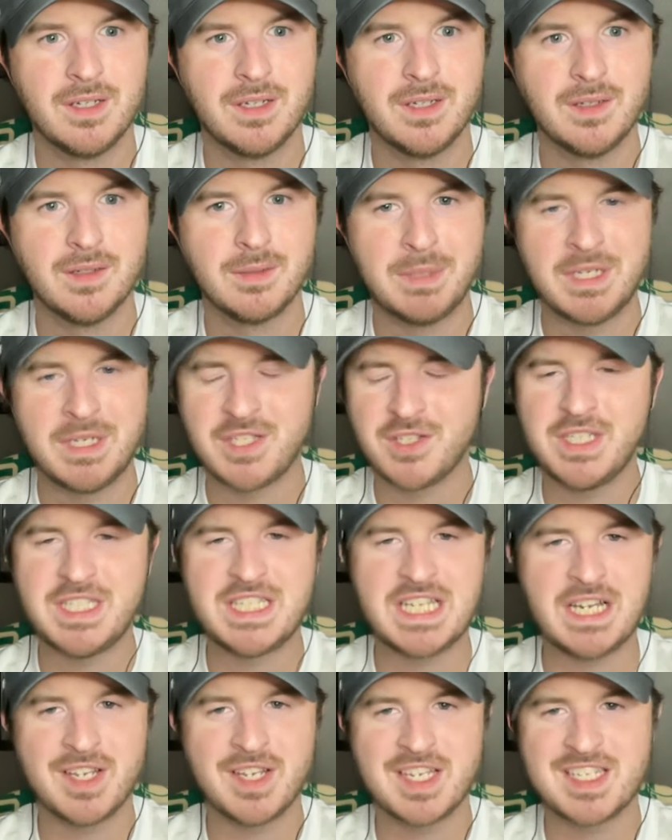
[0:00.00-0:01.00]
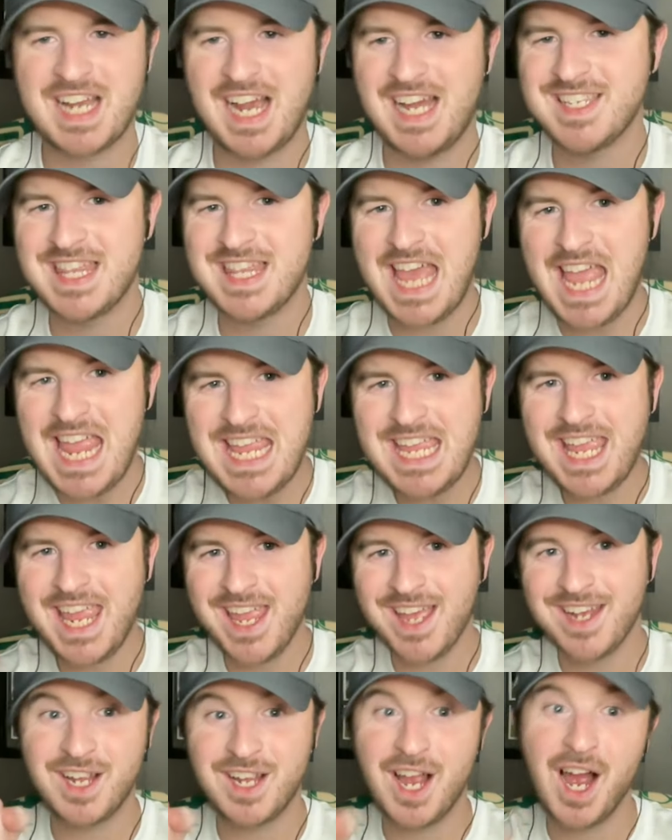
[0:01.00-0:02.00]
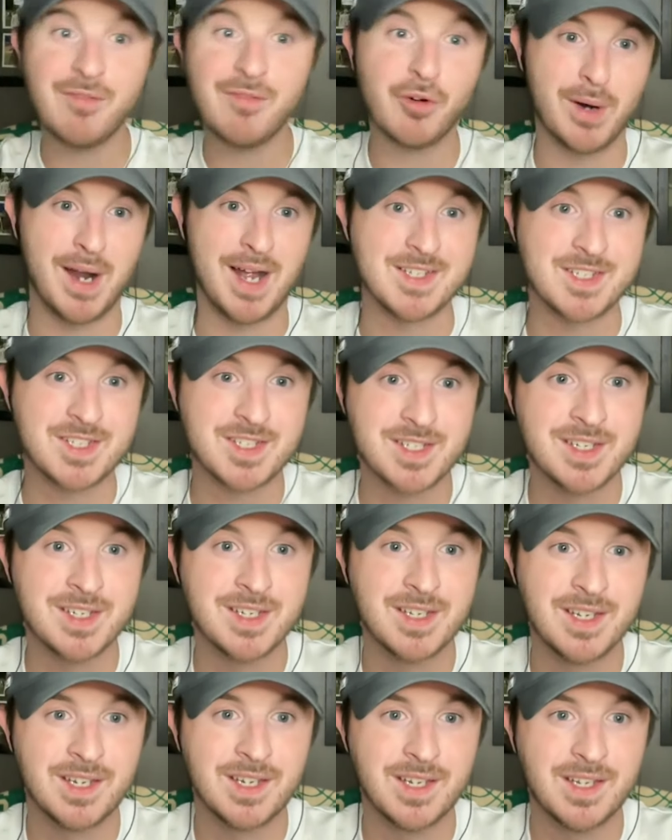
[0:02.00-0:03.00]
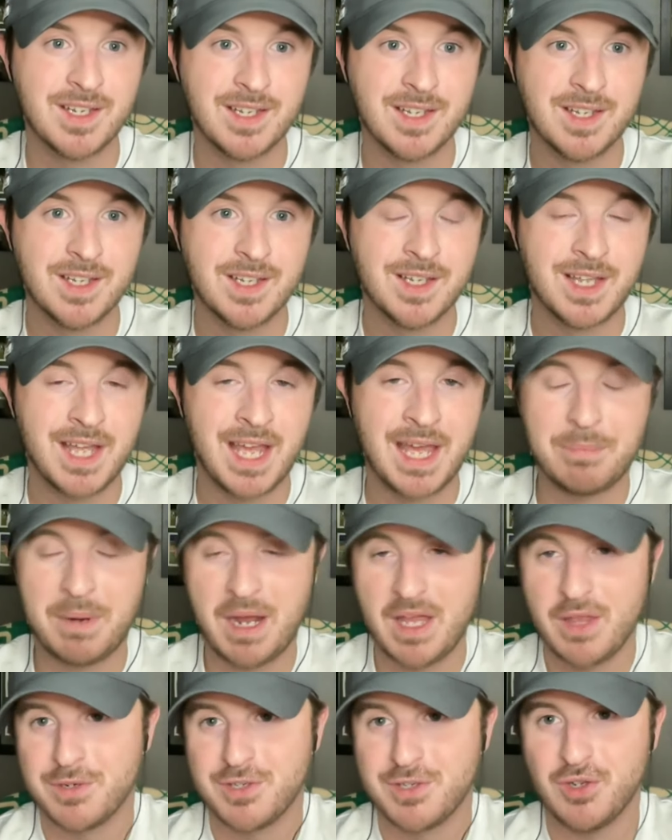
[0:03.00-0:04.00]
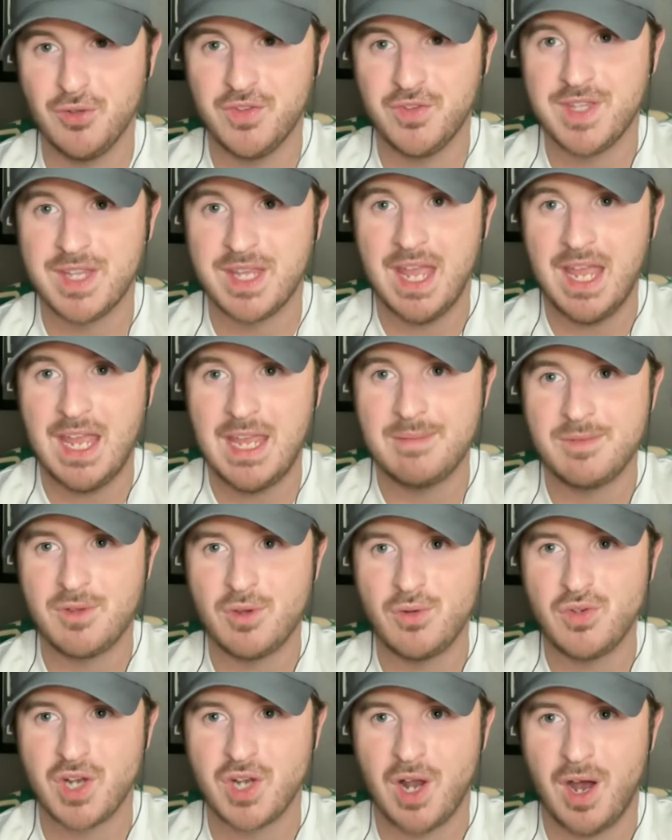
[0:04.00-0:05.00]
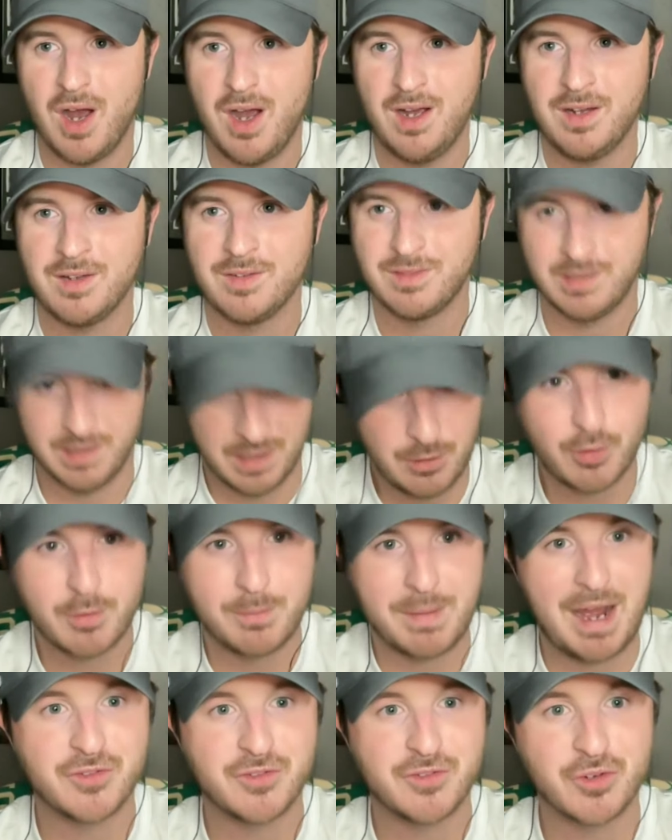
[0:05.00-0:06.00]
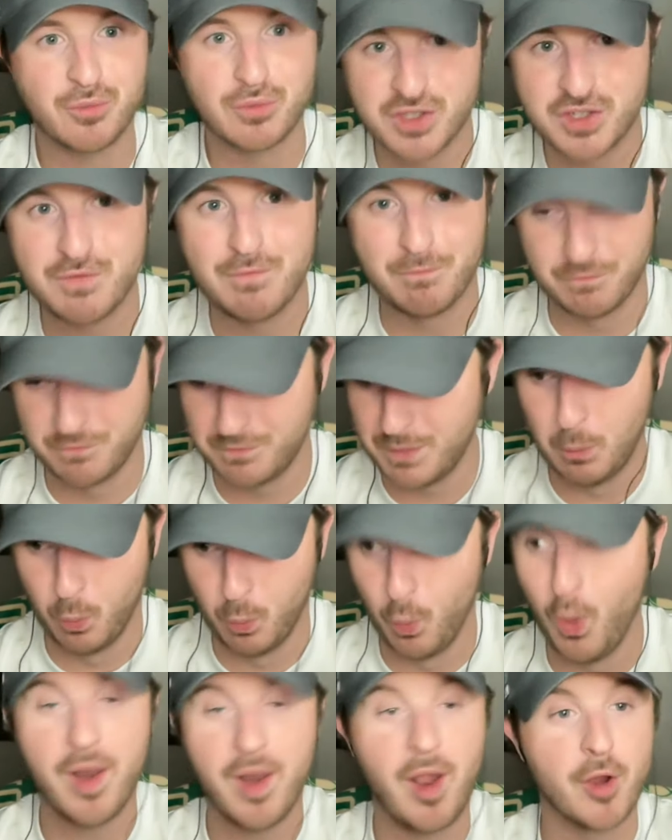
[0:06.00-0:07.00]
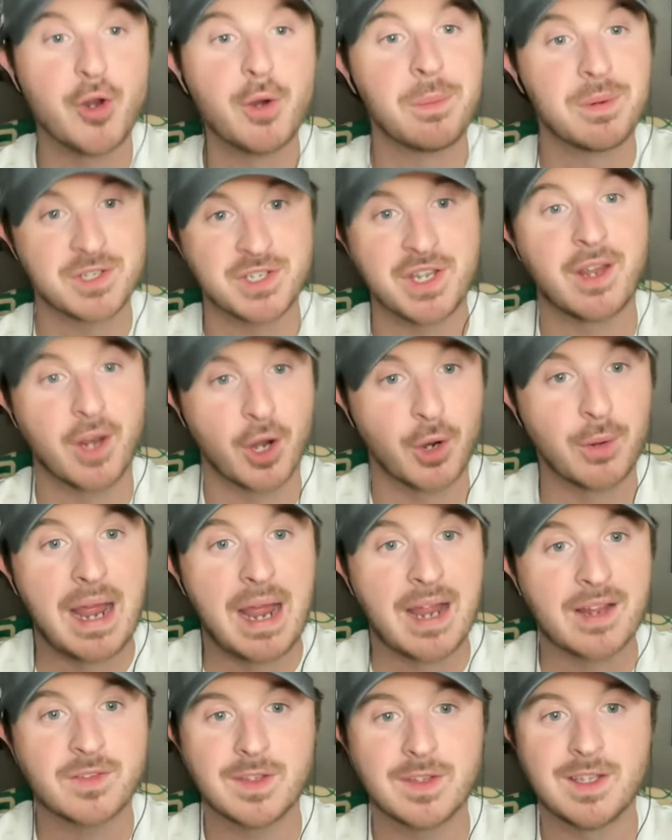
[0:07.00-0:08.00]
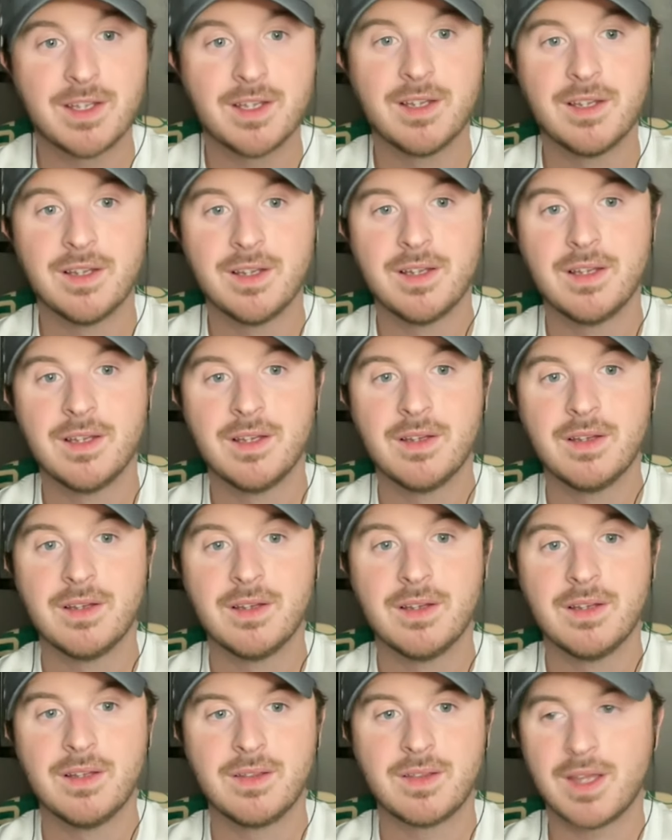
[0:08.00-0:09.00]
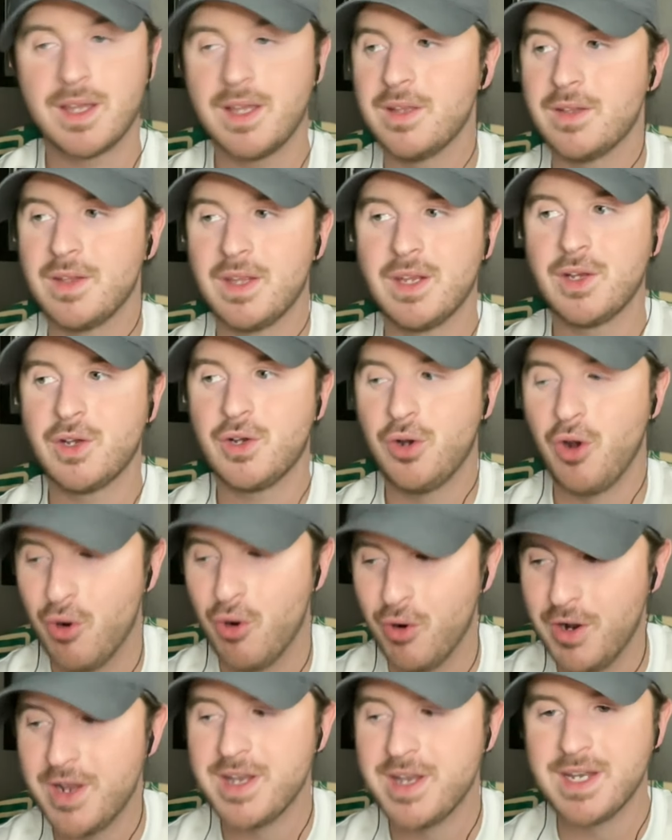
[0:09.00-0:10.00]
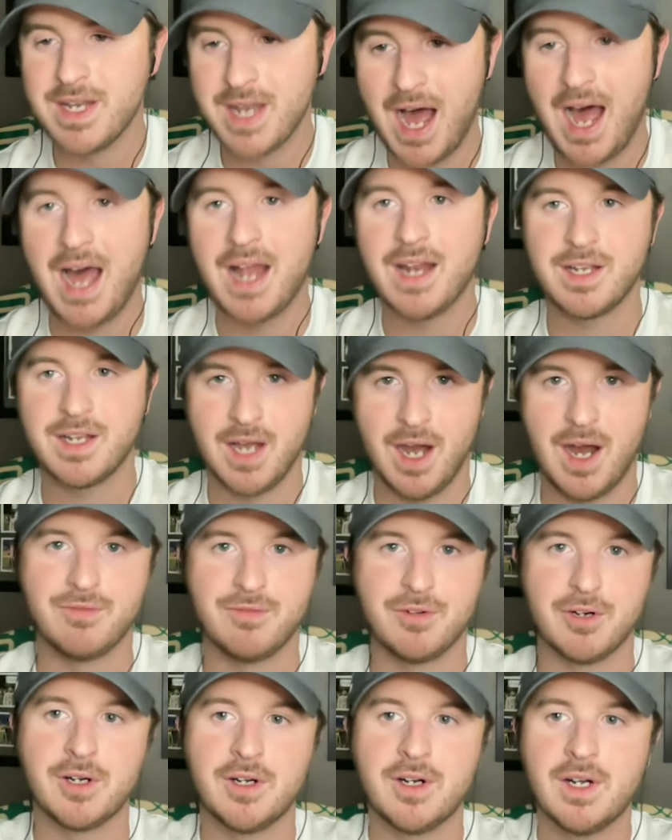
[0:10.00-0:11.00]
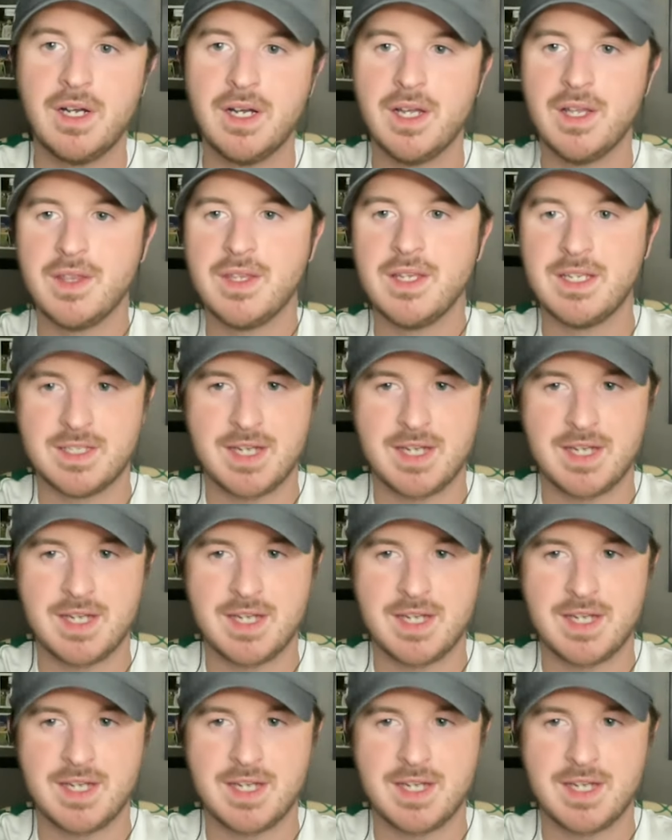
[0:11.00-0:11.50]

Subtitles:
Basically telling his guys, they can't cover us. And by the results of the game, you saw Taylor Mouser was 100% correct. They could not cover these